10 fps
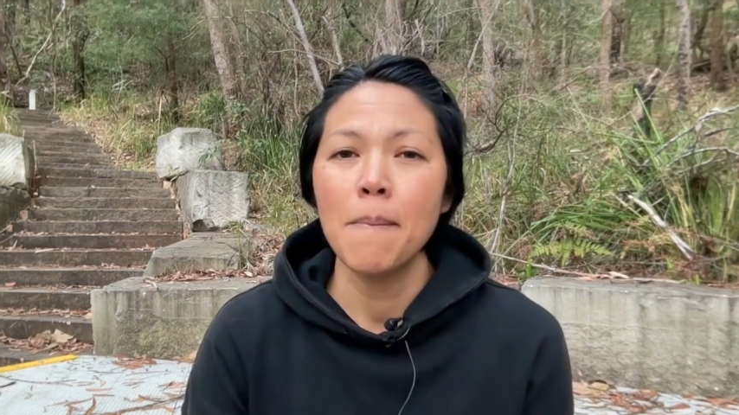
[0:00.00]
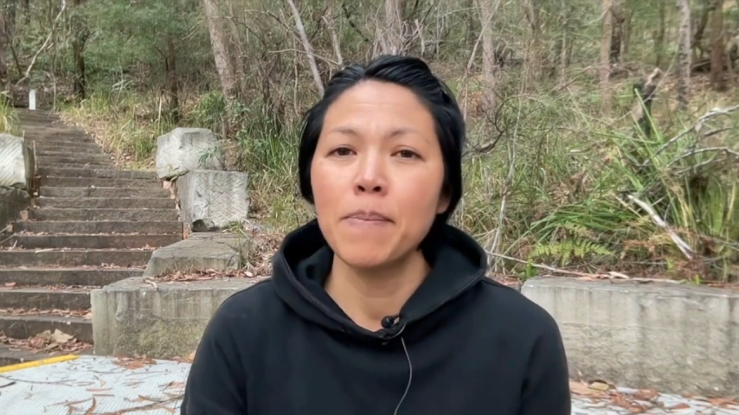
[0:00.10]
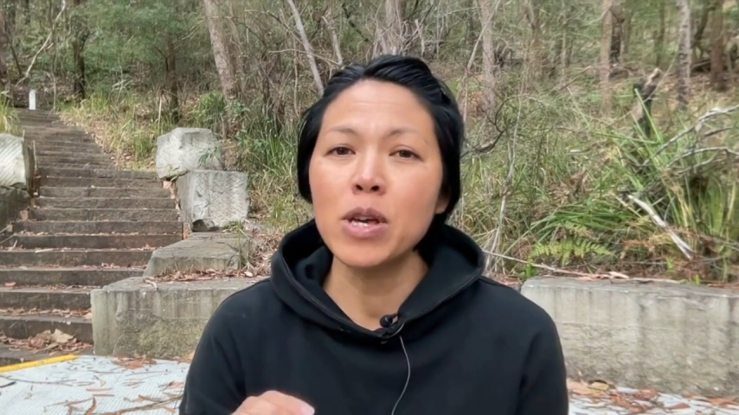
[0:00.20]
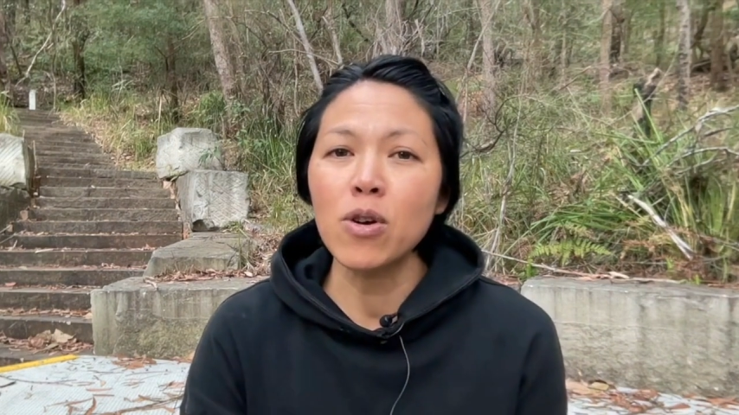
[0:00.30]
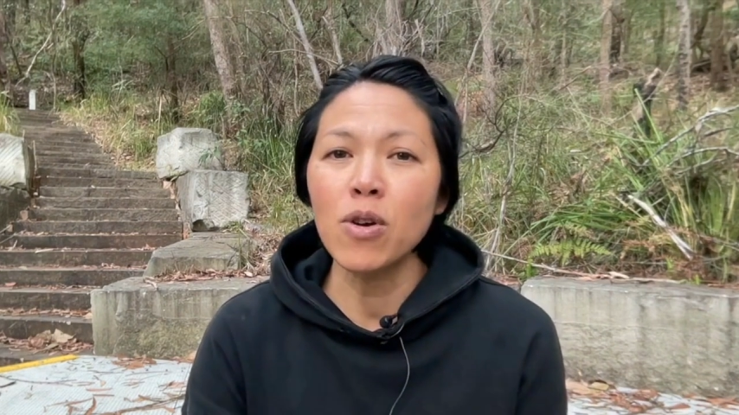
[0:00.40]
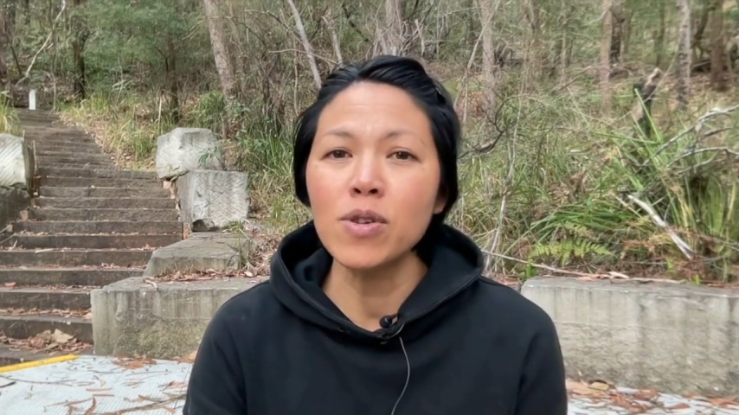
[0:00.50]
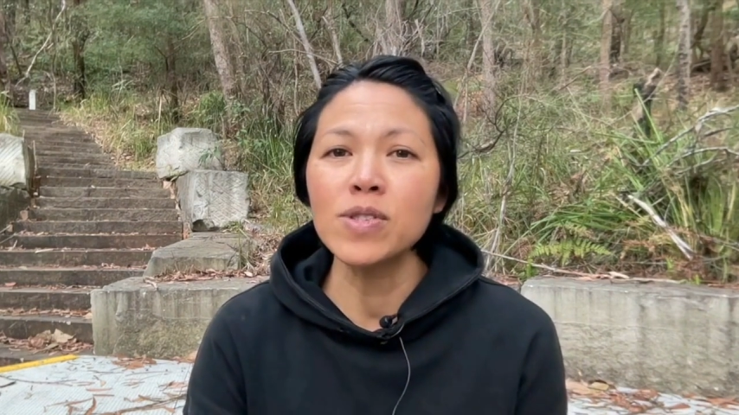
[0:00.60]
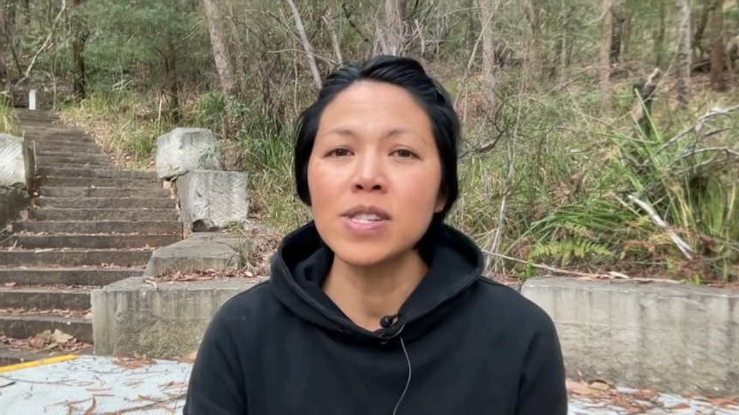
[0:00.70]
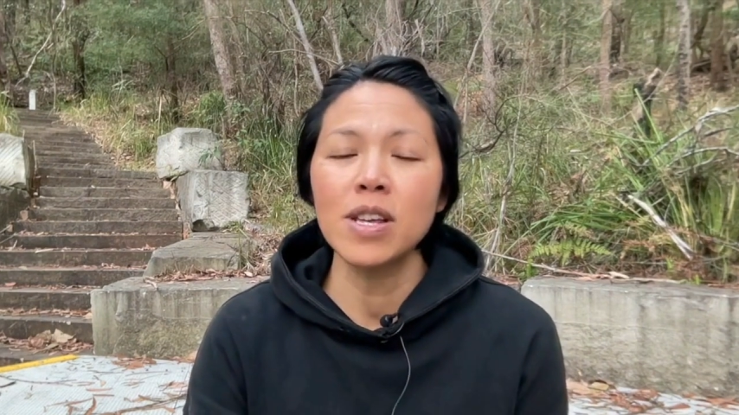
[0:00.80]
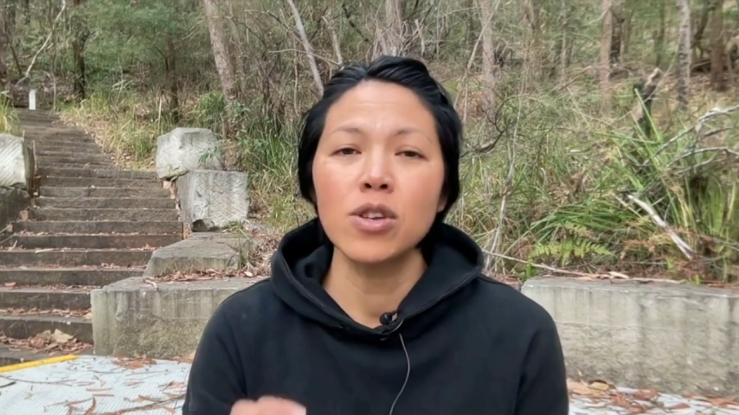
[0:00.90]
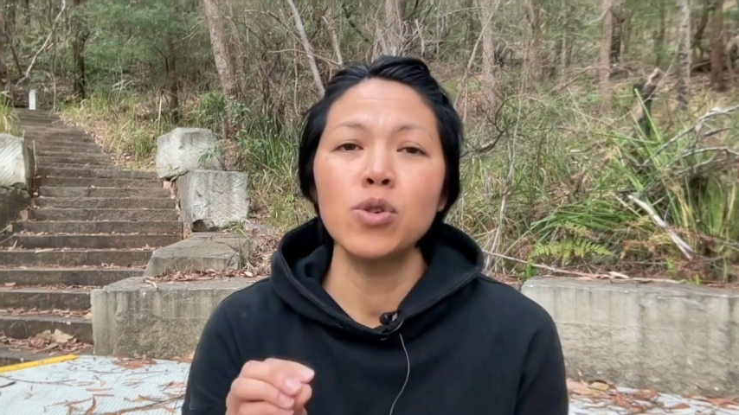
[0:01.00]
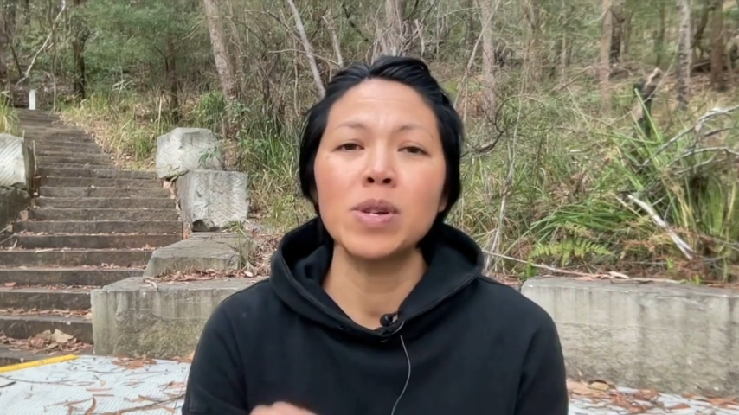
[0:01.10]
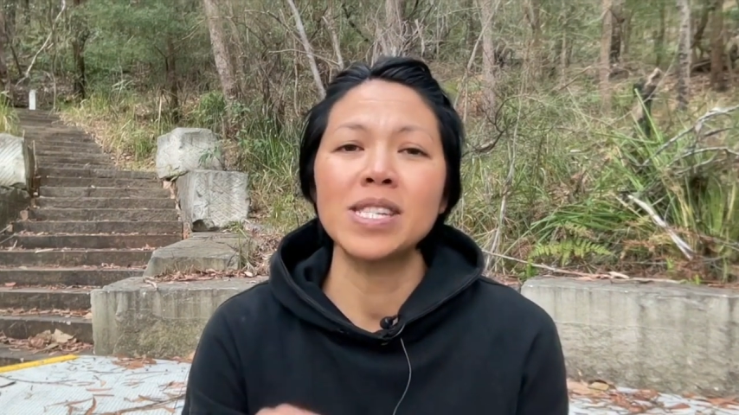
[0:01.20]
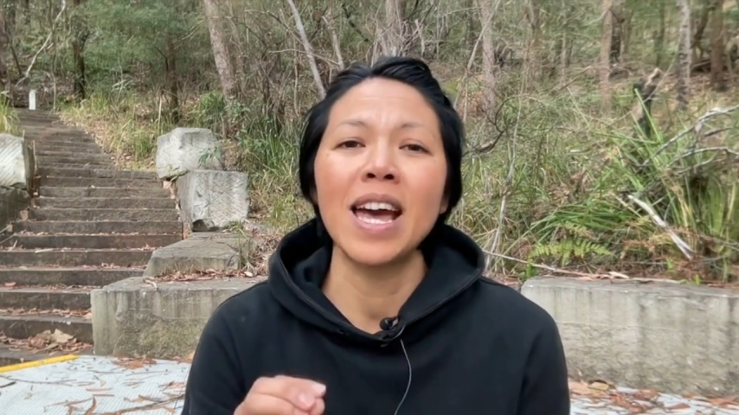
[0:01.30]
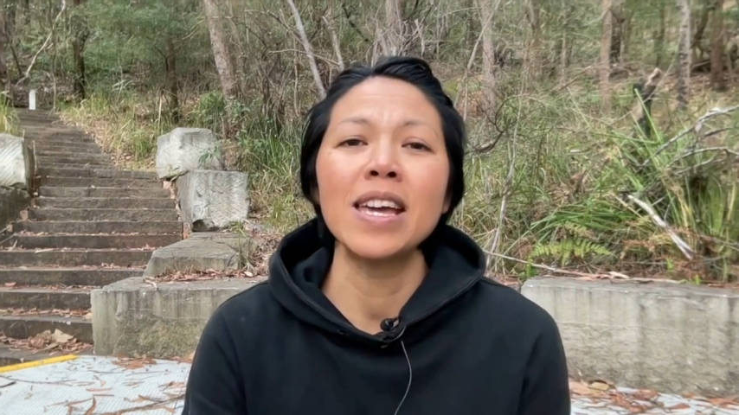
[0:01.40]
because you
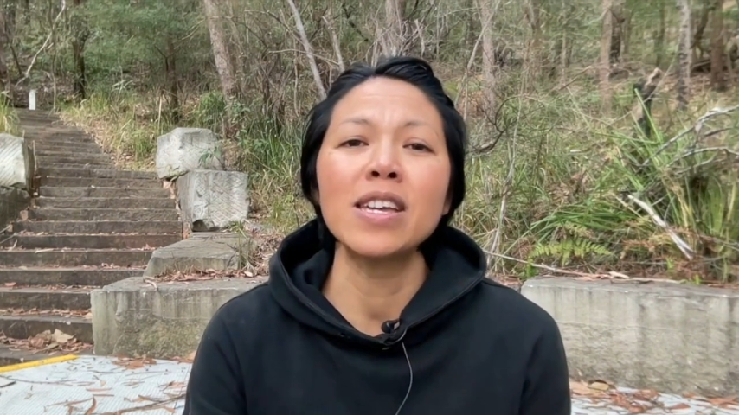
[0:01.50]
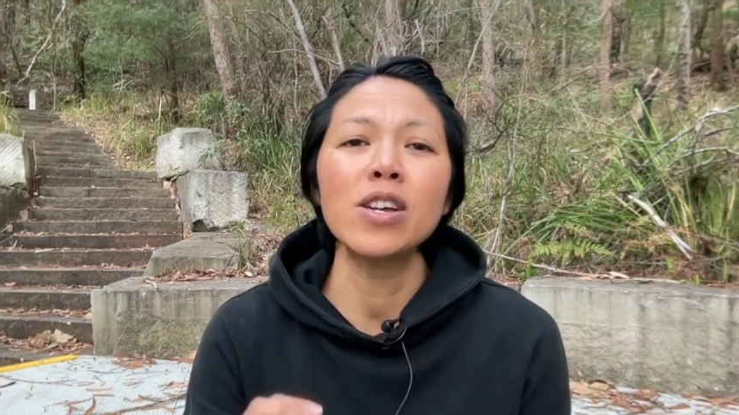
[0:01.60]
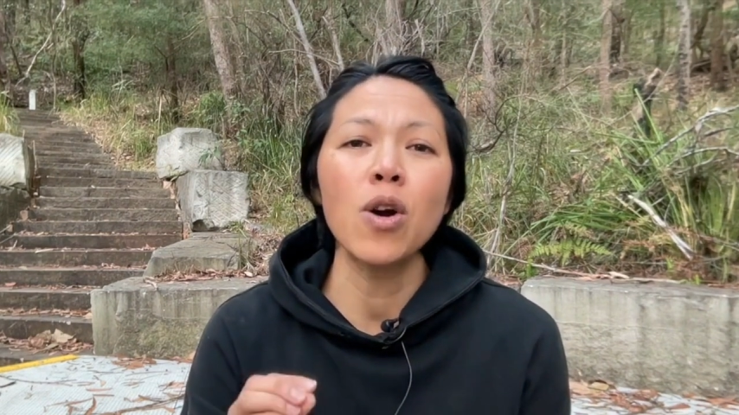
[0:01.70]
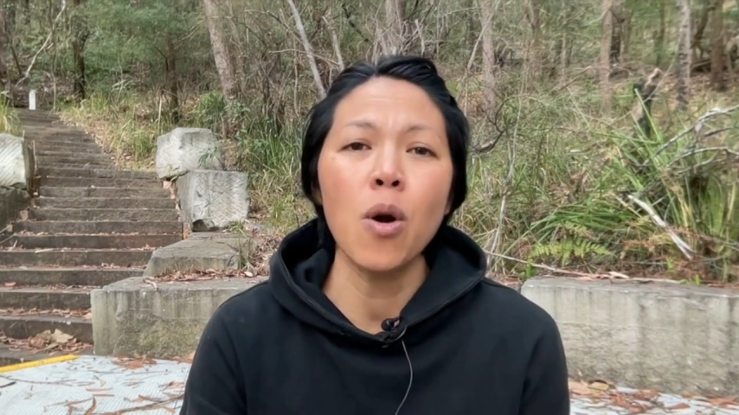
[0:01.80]
are taking